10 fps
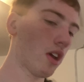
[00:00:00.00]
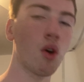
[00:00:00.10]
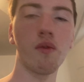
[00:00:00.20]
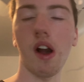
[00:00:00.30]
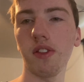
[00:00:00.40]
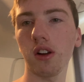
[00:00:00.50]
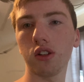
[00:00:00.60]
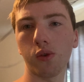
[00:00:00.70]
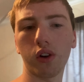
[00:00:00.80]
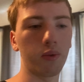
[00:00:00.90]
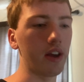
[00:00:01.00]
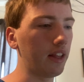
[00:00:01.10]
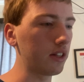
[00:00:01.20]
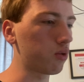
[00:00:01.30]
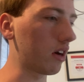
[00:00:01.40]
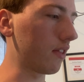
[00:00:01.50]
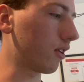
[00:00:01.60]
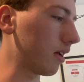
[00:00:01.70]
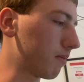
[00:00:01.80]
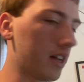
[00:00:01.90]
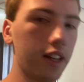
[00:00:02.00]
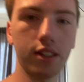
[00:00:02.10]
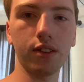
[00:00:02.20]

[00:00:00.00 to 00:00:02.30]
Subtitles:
without further ado, we're gonna wait like 20-30 minutes